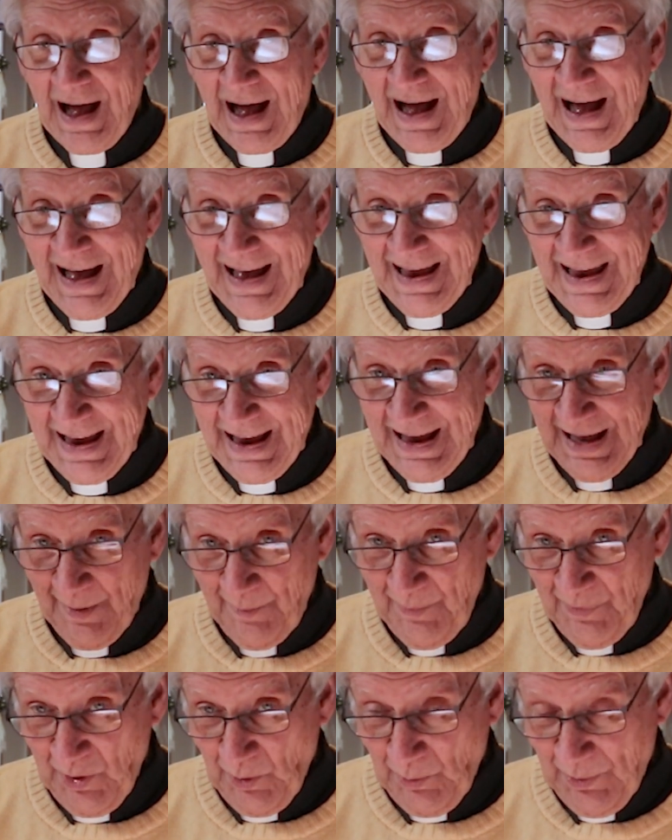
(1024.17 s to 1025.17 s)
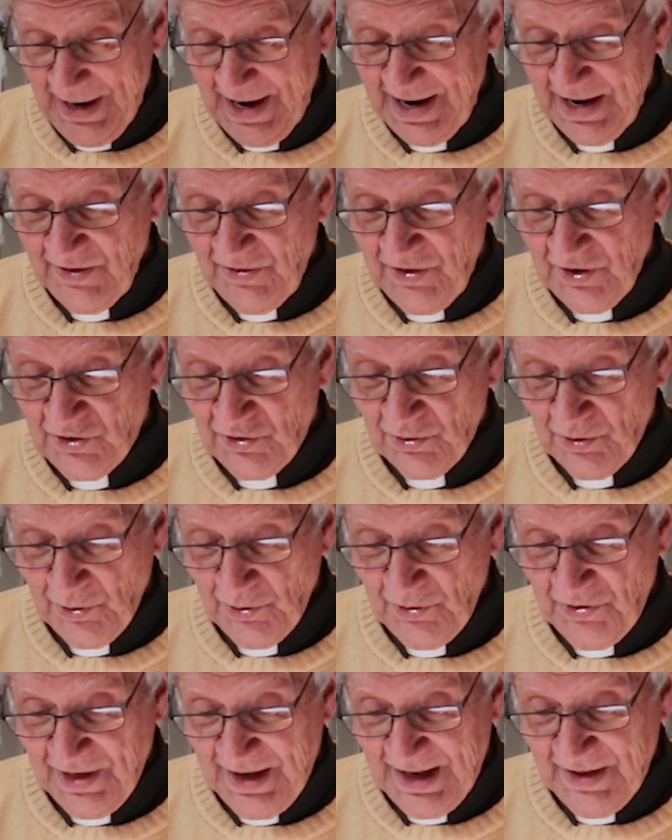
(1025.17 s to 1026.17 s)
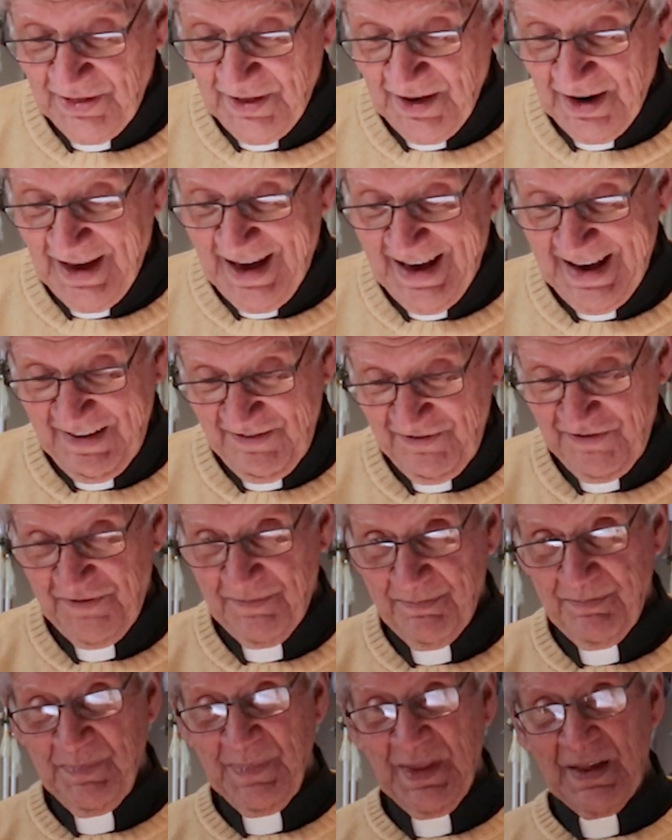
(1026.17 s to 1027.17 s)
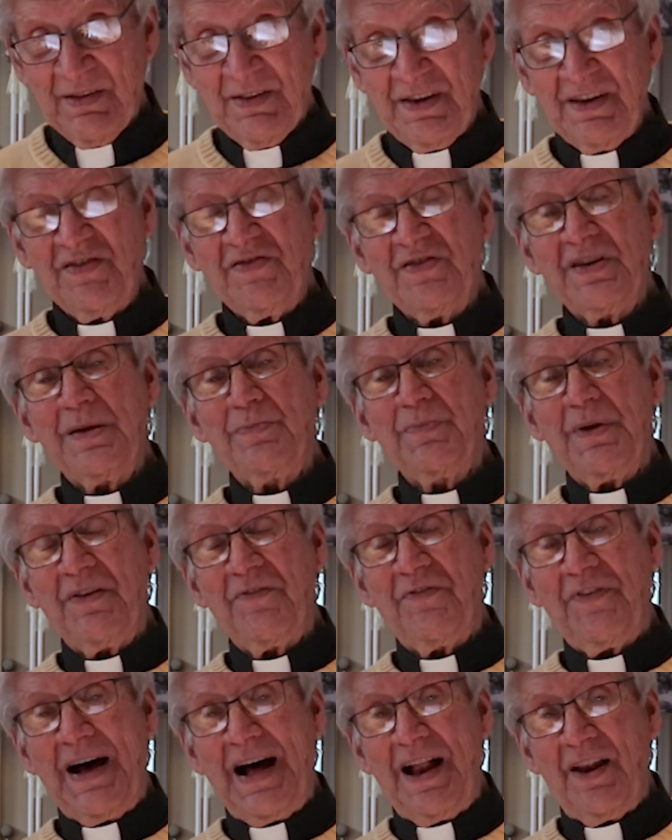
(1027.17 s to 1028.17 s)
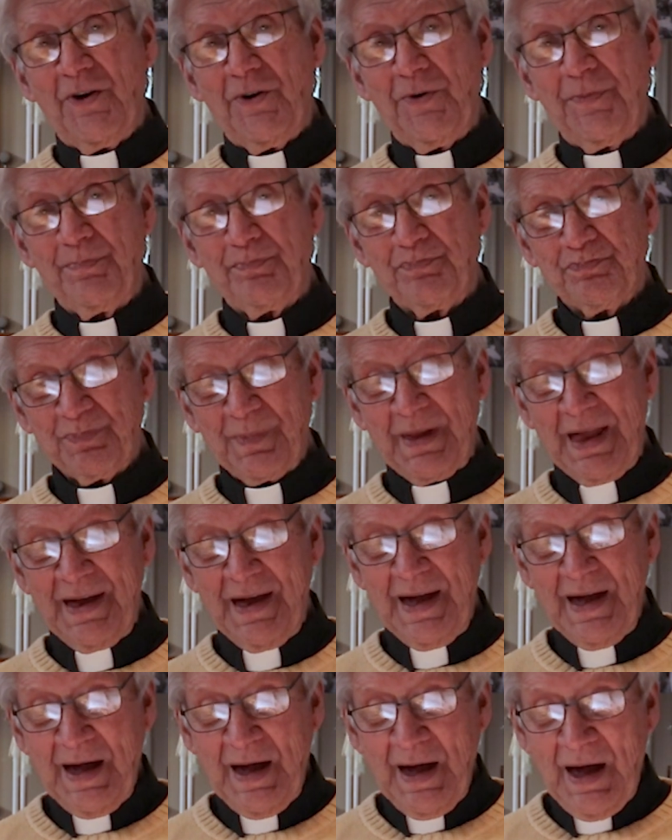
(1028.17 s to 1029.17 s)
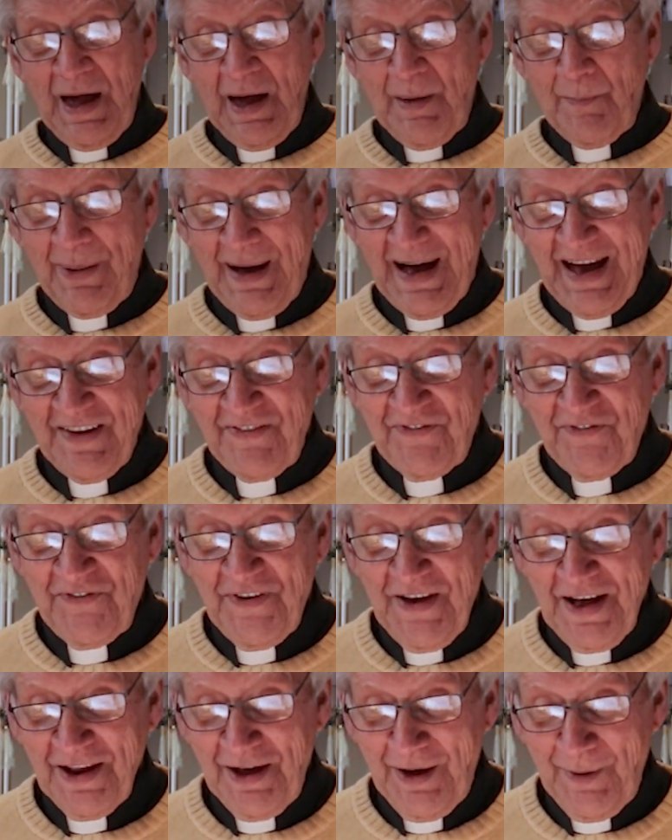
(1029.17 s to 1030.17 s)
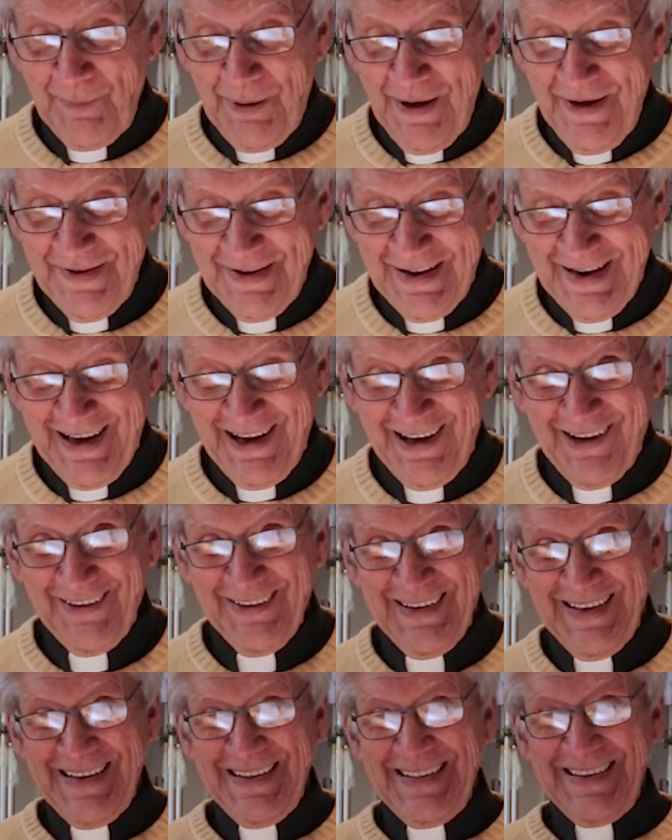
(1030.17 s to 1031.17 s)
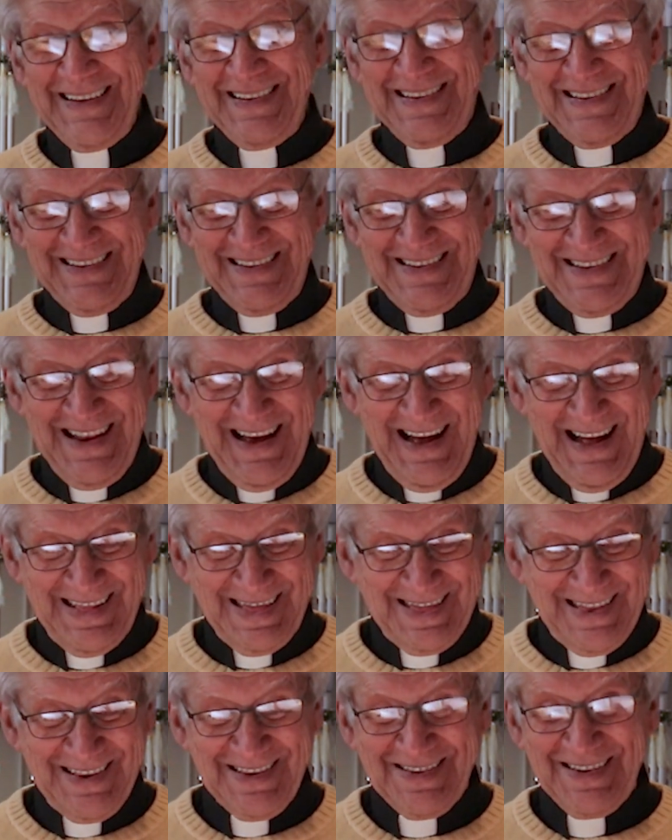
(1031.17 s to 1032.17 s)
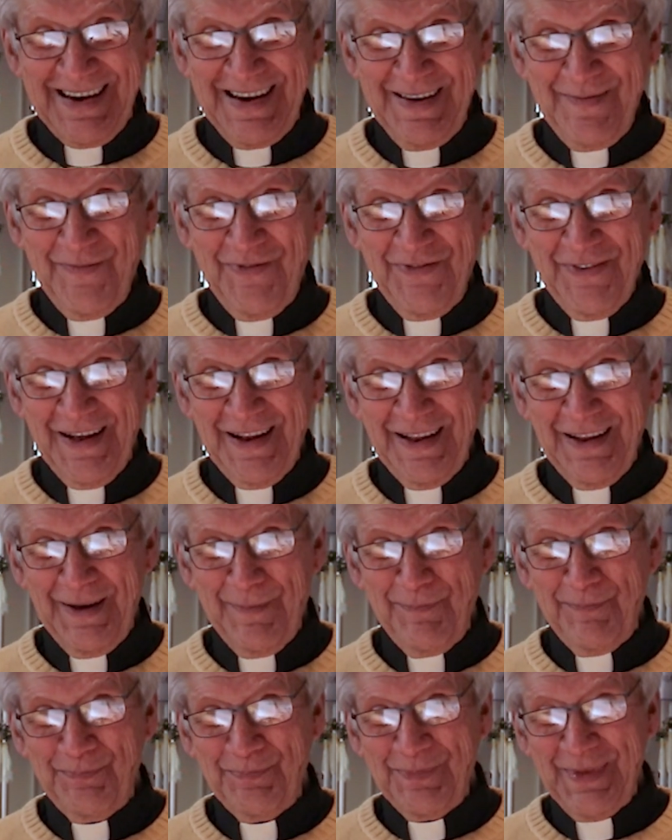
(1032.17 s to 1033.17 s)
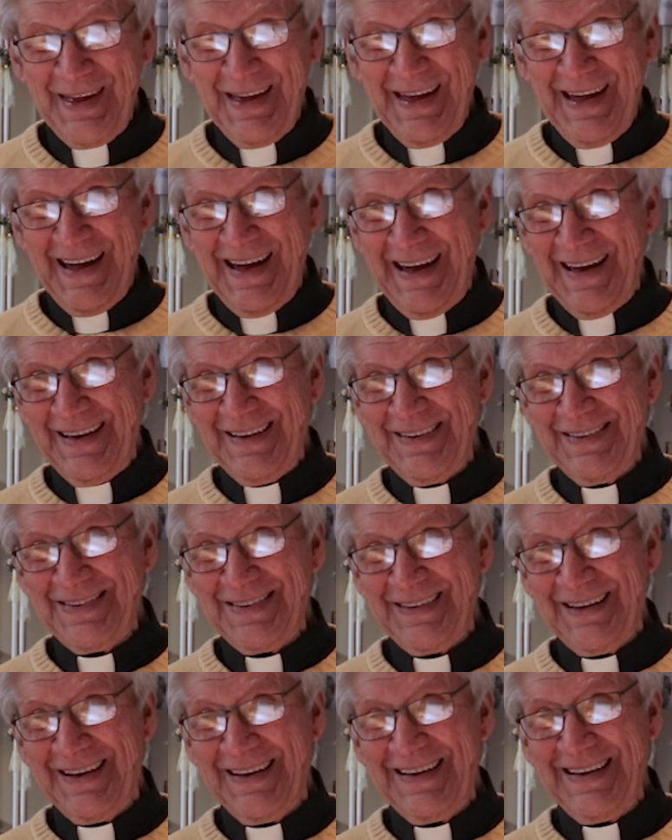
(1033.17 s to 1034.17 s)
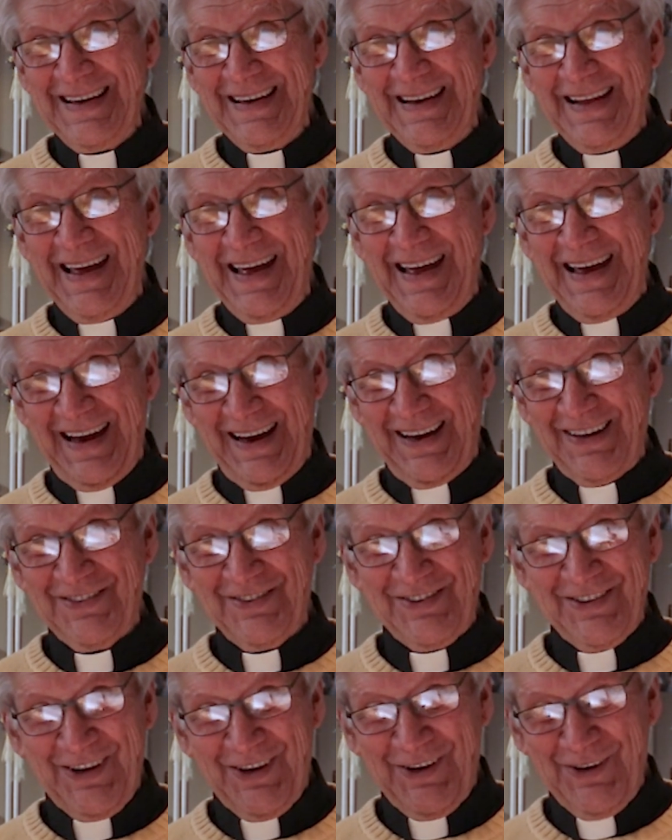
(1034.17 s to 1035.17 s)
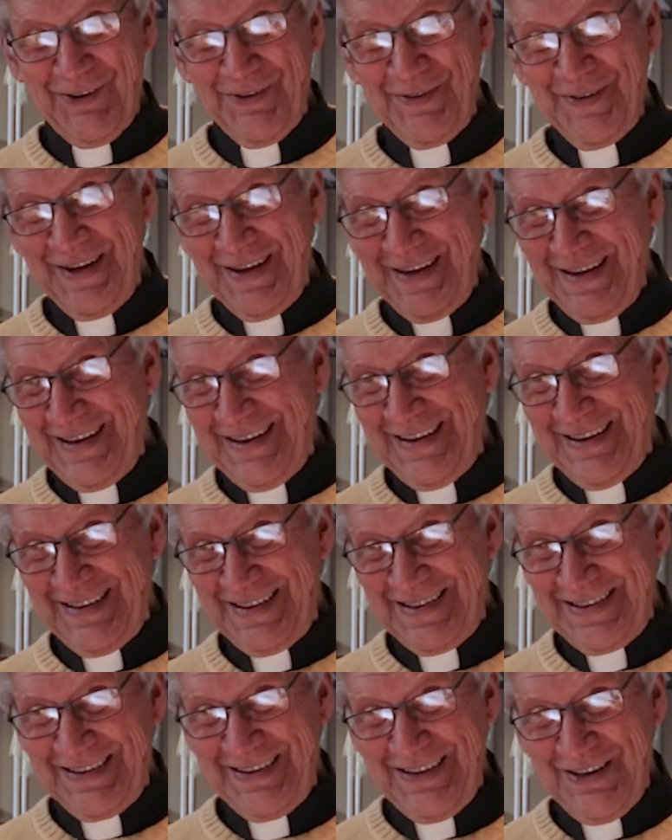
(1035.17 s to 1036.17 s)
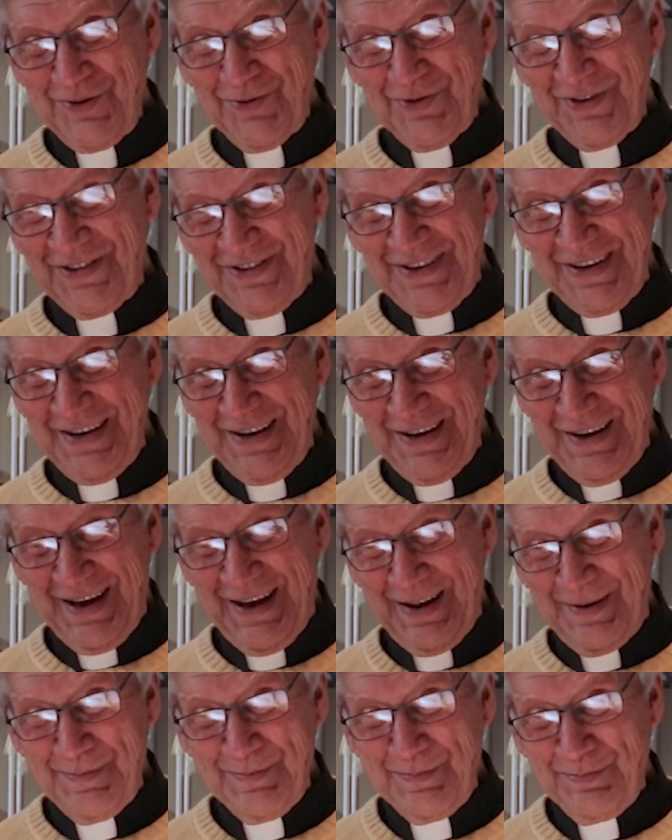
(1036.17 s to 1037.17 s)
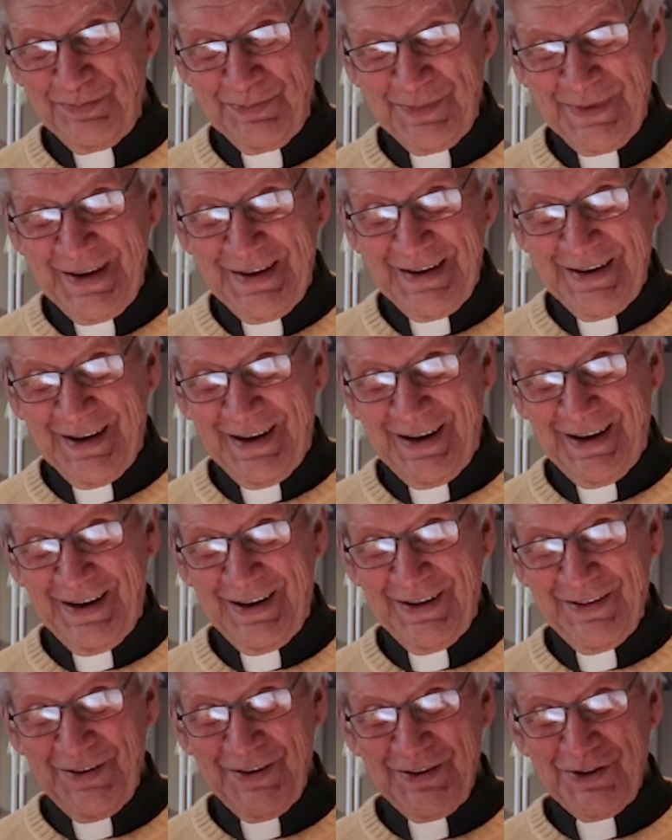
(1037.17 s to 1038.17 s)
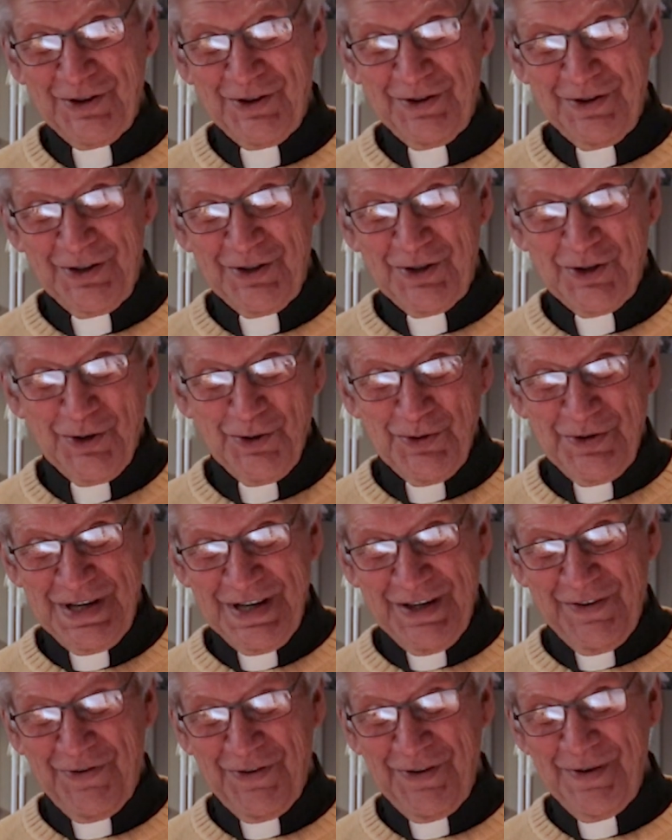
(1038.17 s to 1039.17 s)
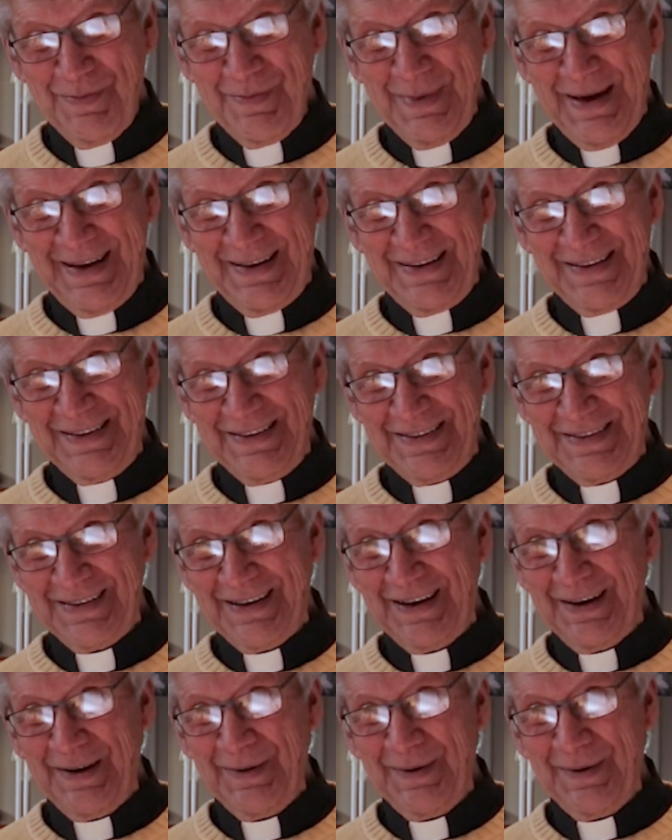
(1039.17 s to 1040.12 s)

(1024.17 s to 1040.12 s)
"I am the way, the truth, and the life." This had been followed by Philip. Now, this is not the same Philip as in Acts. So it's interesting that the two different men's